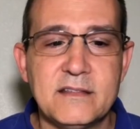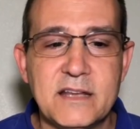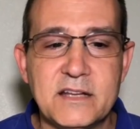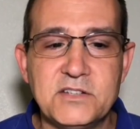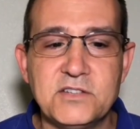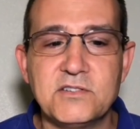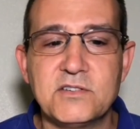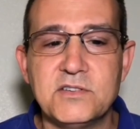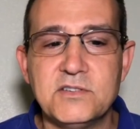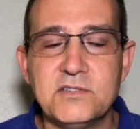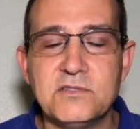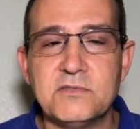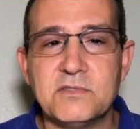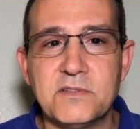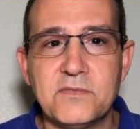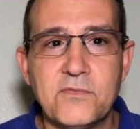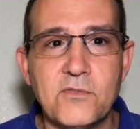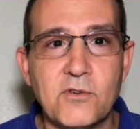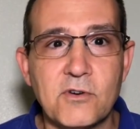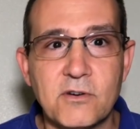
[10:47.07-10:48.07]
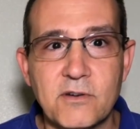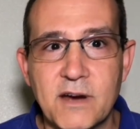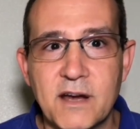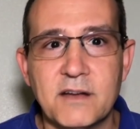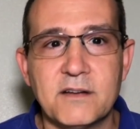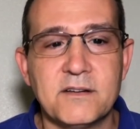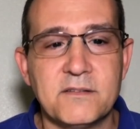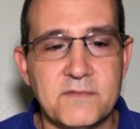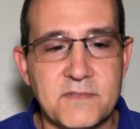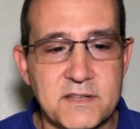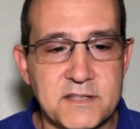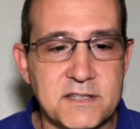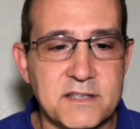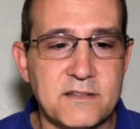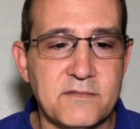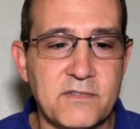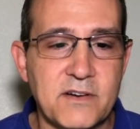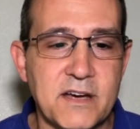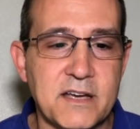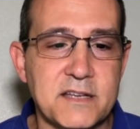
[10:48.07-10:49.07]
that you can do in the foreground of this
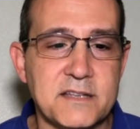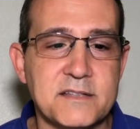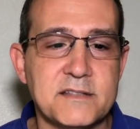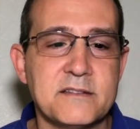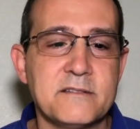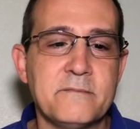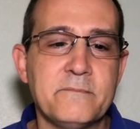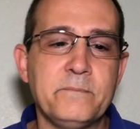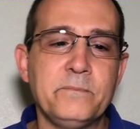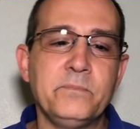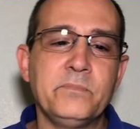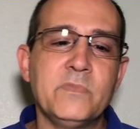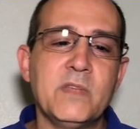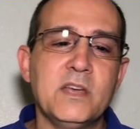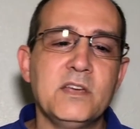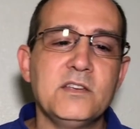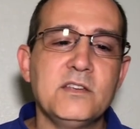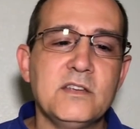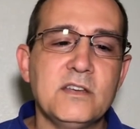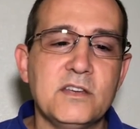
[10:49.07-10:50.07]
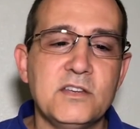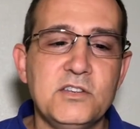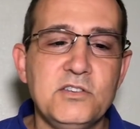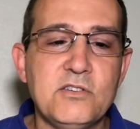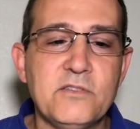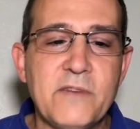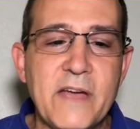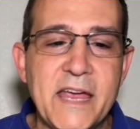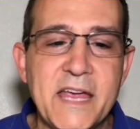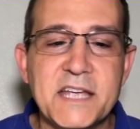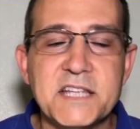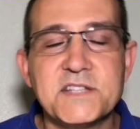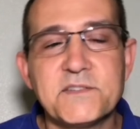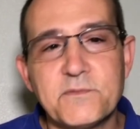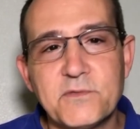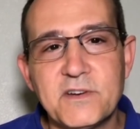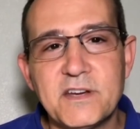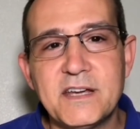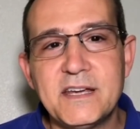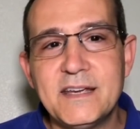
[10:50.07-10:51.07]
device. You have
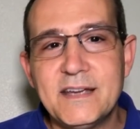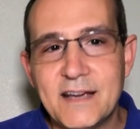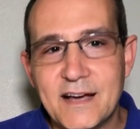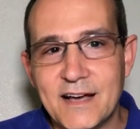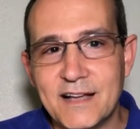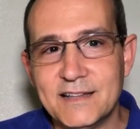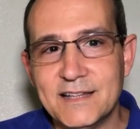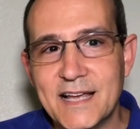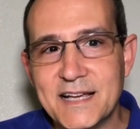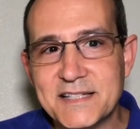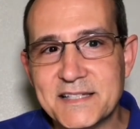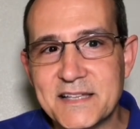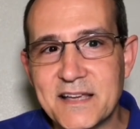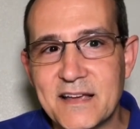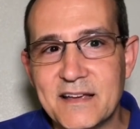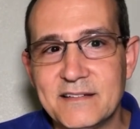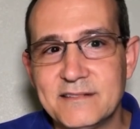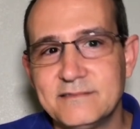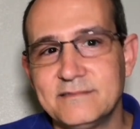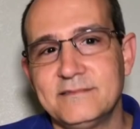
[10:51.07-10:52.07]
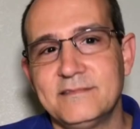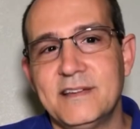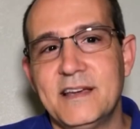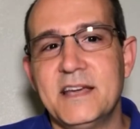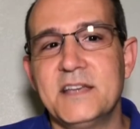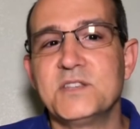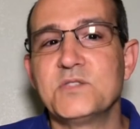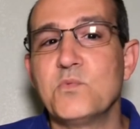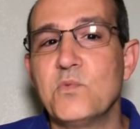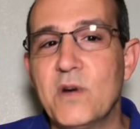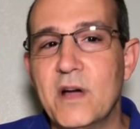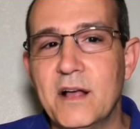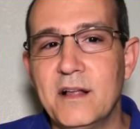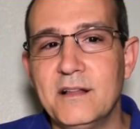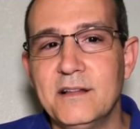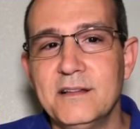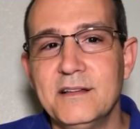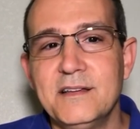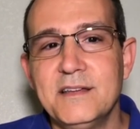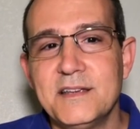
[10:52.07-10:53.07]
hands-free Alexa as
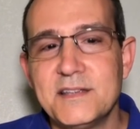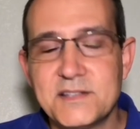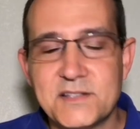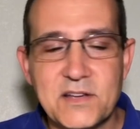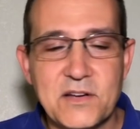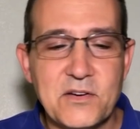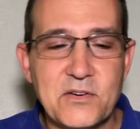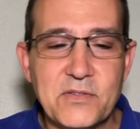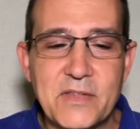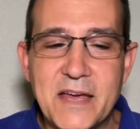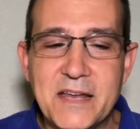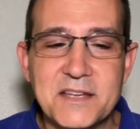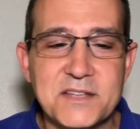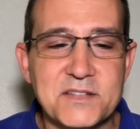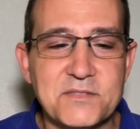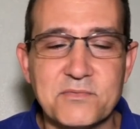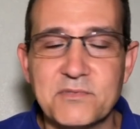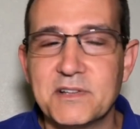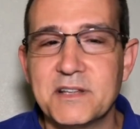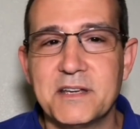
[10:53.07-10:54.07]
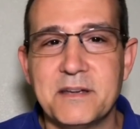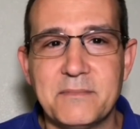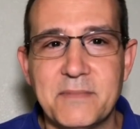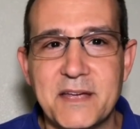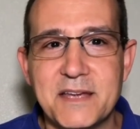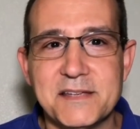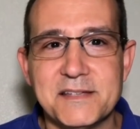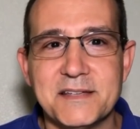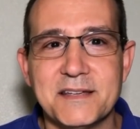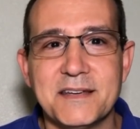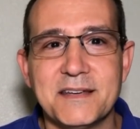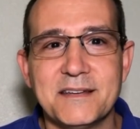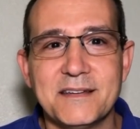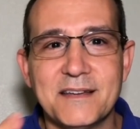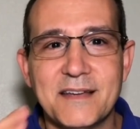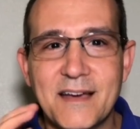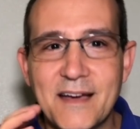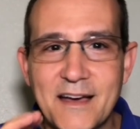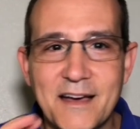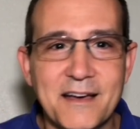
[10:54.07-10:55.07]
well, so that is really amazing.
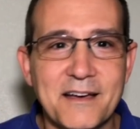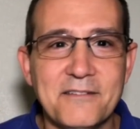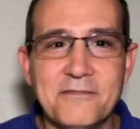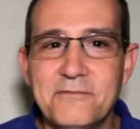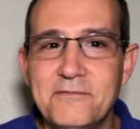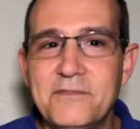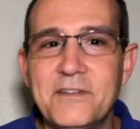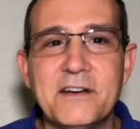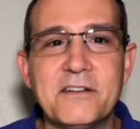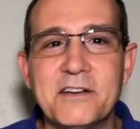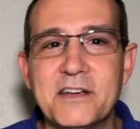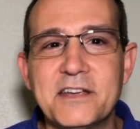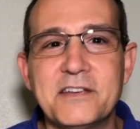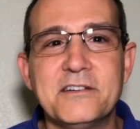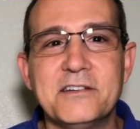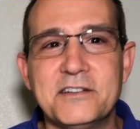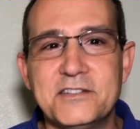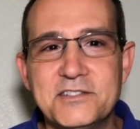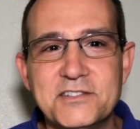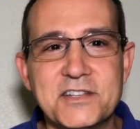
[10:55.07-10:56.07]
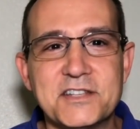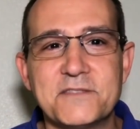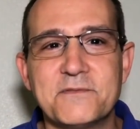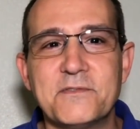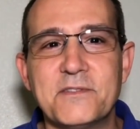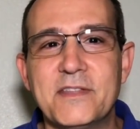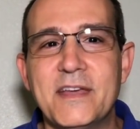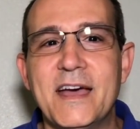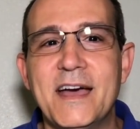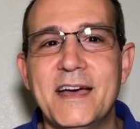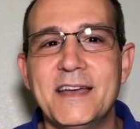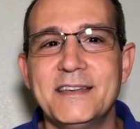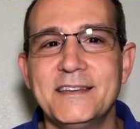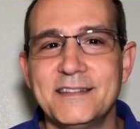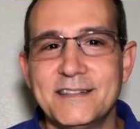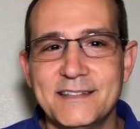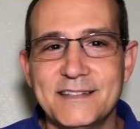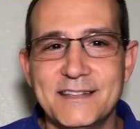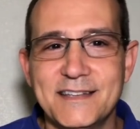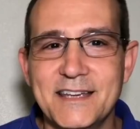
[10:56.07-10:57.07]
Very good just for that.
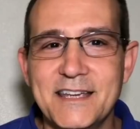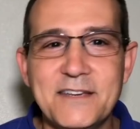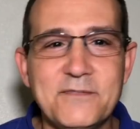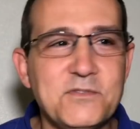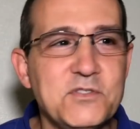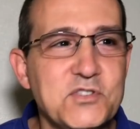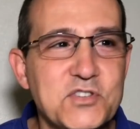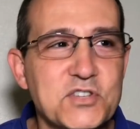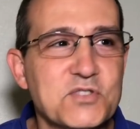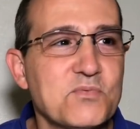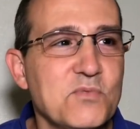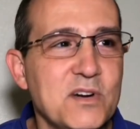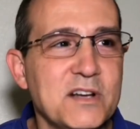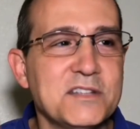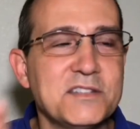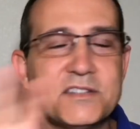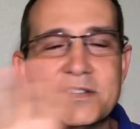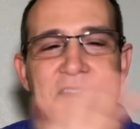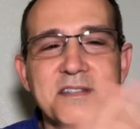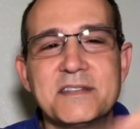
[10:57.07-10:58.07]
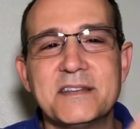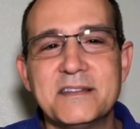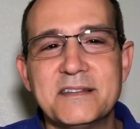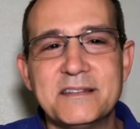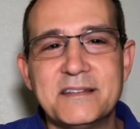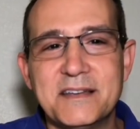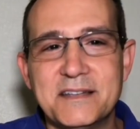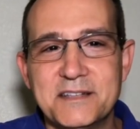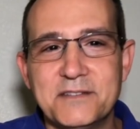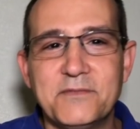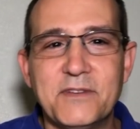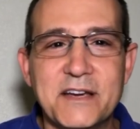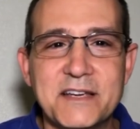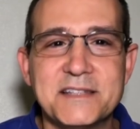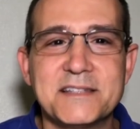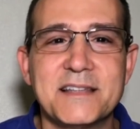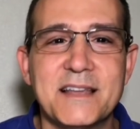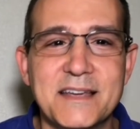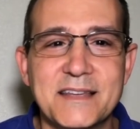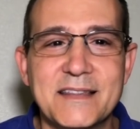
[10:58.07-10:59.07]
If you just want just a
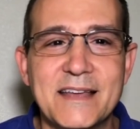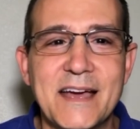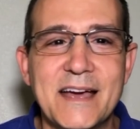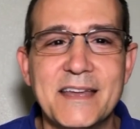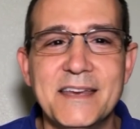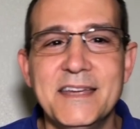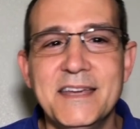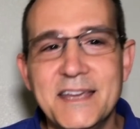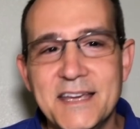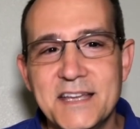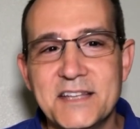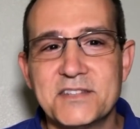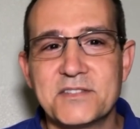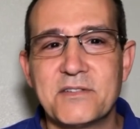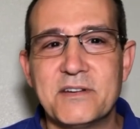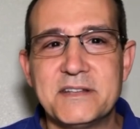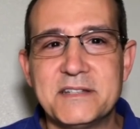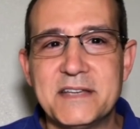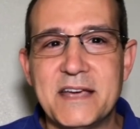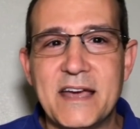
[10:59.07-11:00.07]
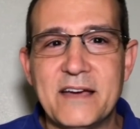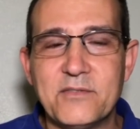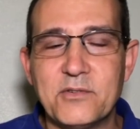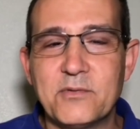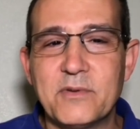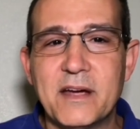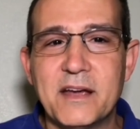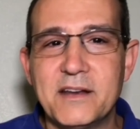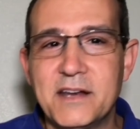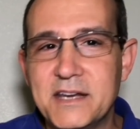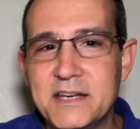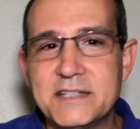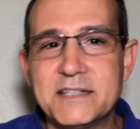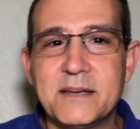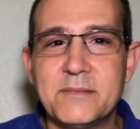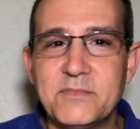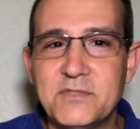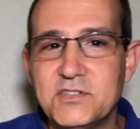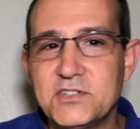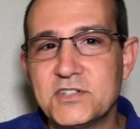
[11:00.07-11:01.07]
device like that, it's great to have around.
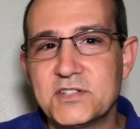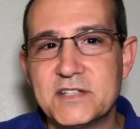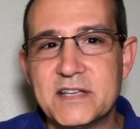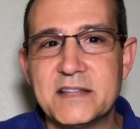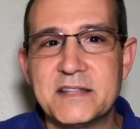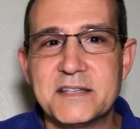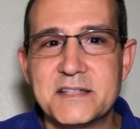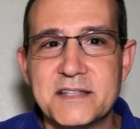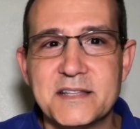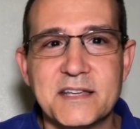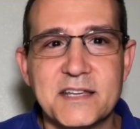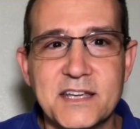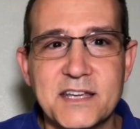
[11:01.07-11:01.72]
Anytime you just set this in the